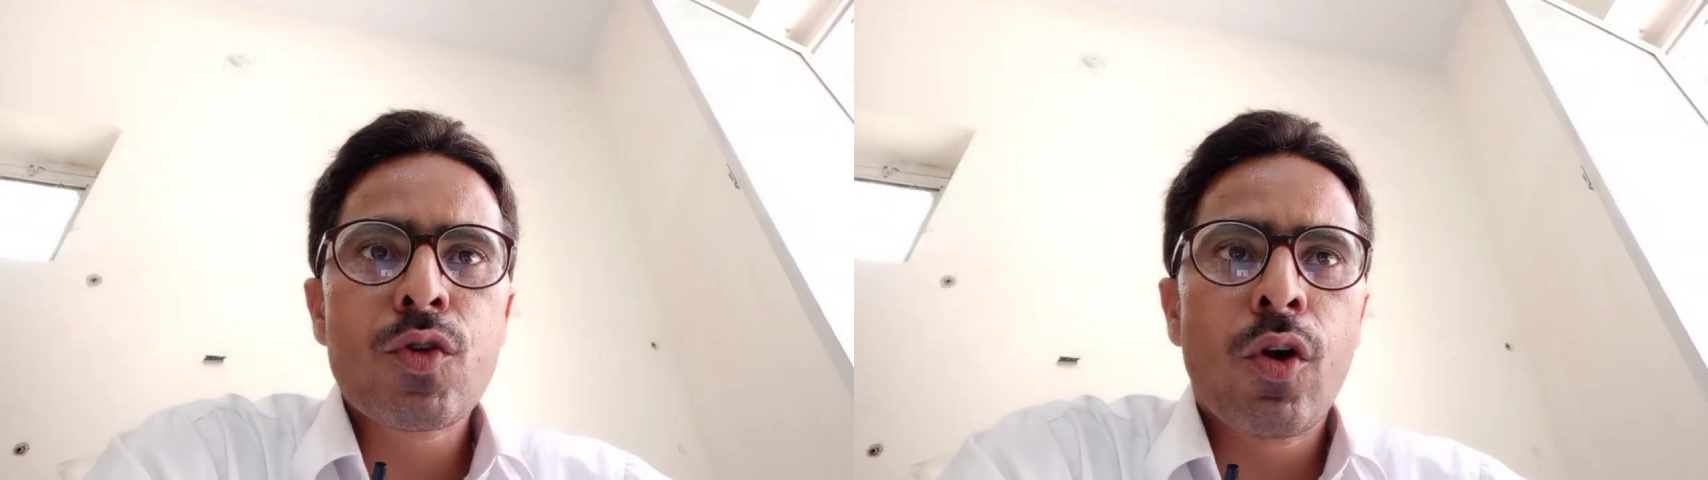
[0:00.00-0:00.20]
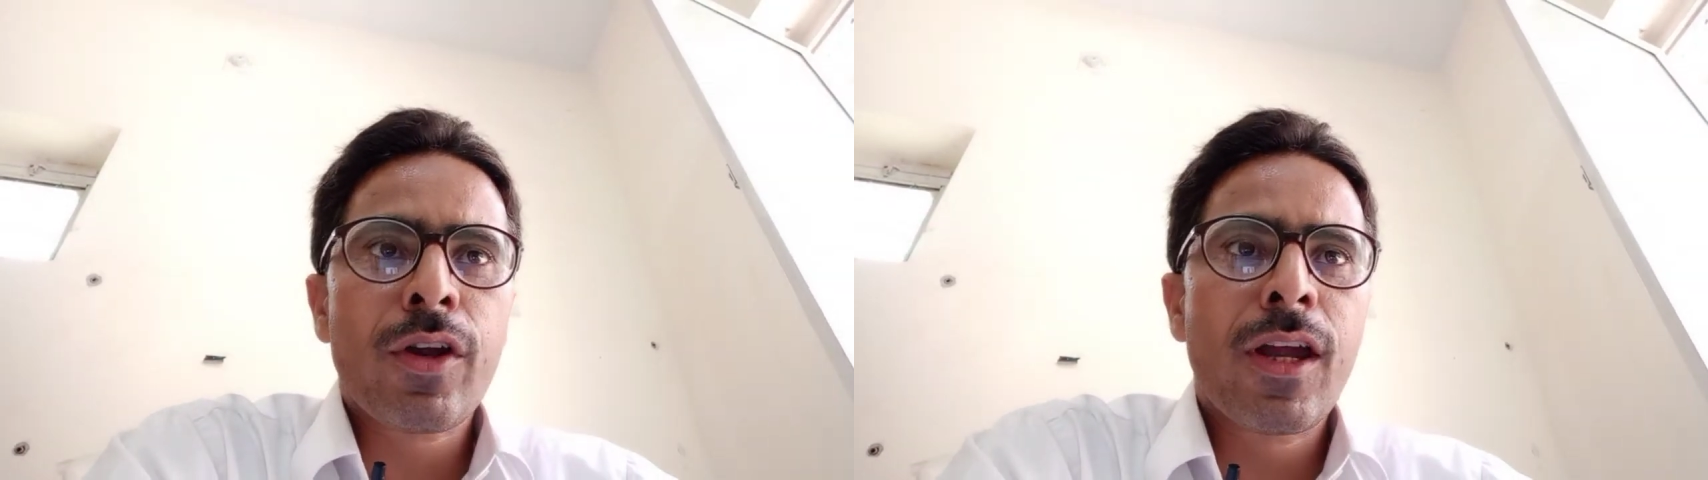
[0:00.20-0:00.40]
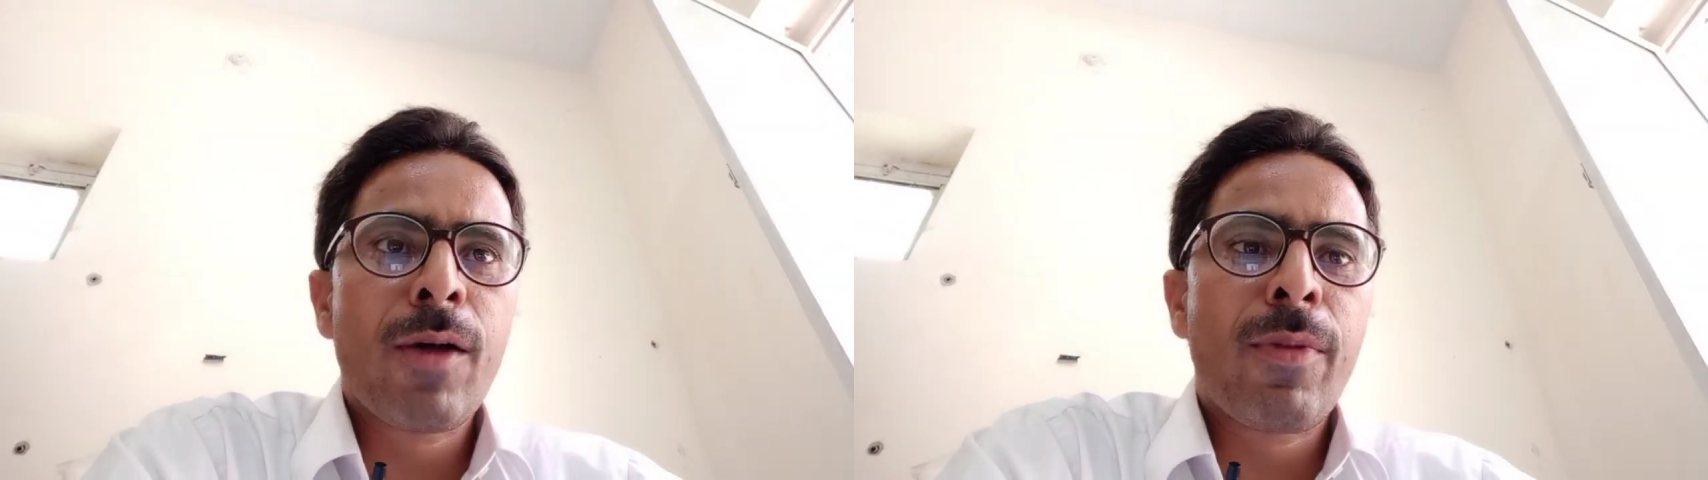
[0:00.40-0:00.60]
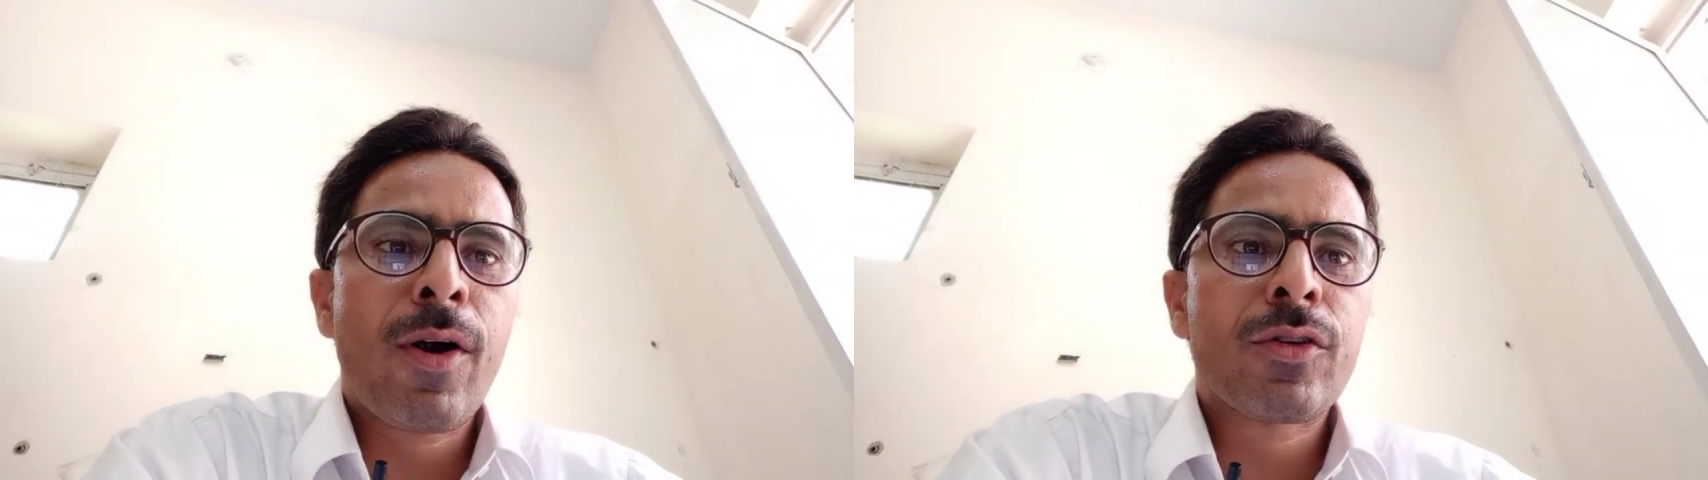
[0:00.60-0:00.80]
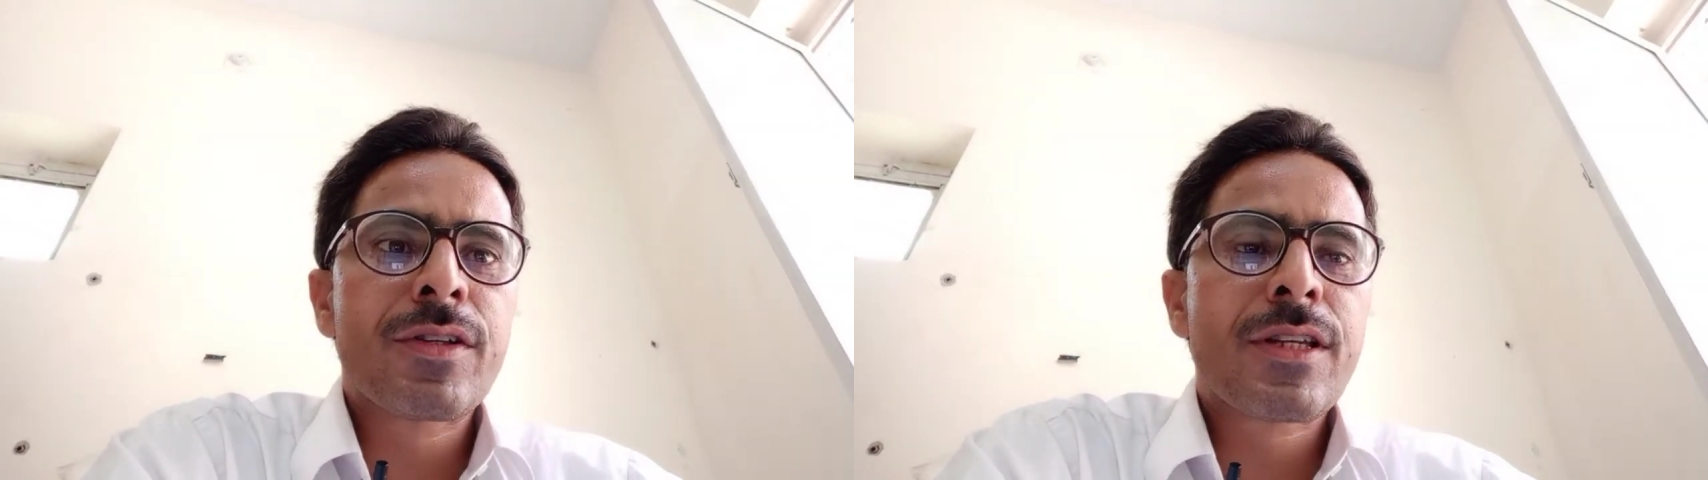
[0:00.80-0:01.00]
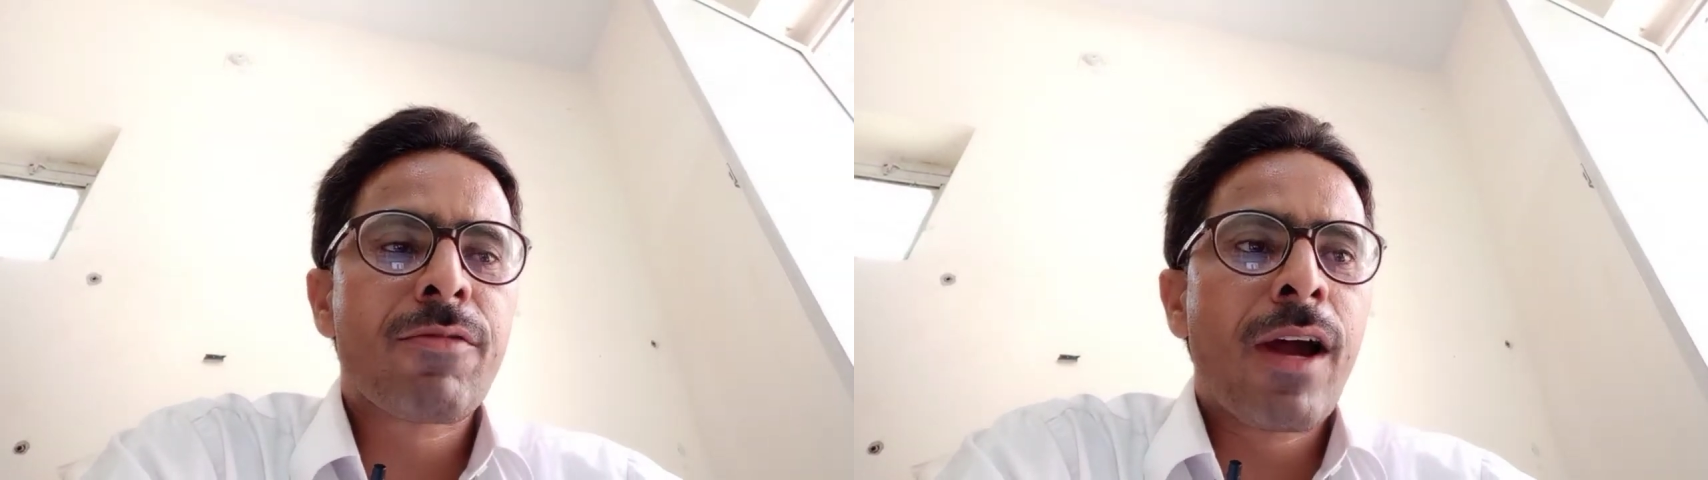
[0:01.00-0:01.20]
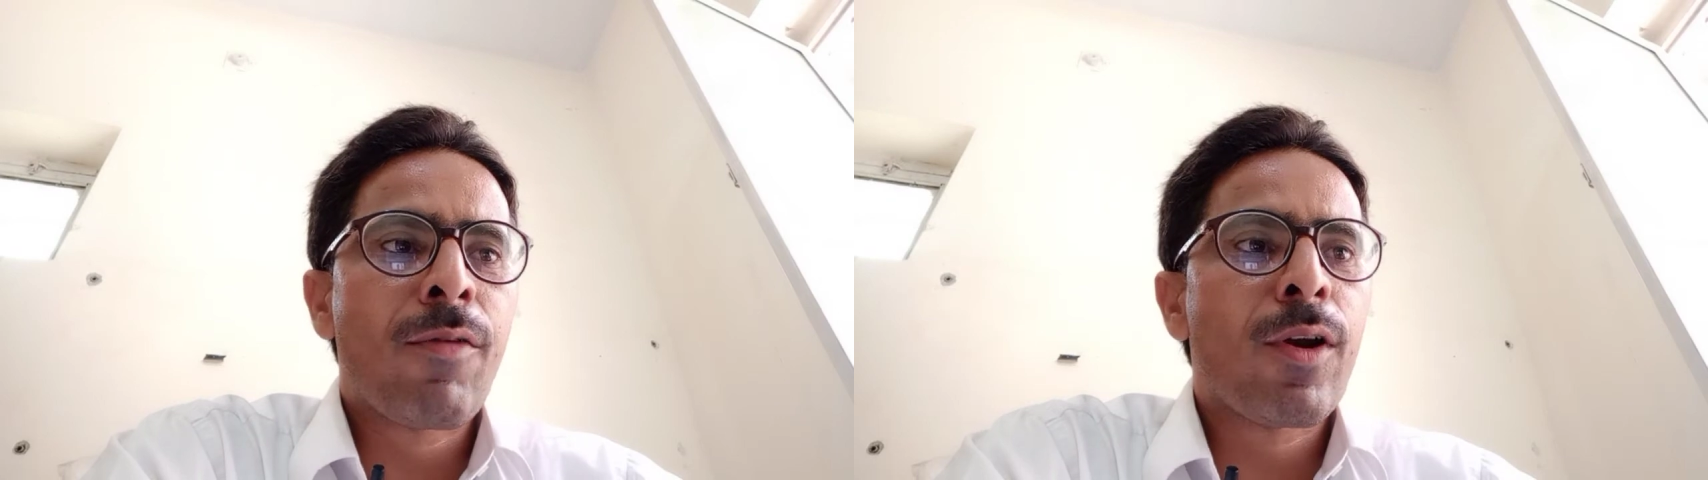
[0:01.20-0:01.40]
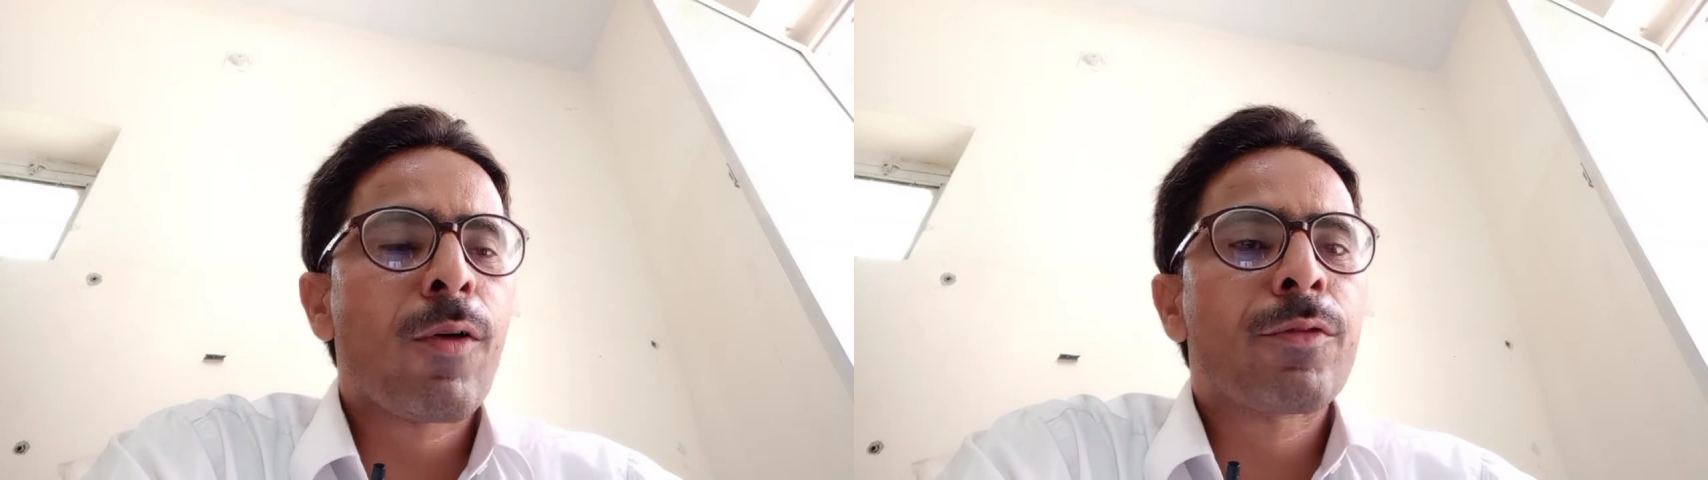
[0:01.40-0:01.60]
talking about the survival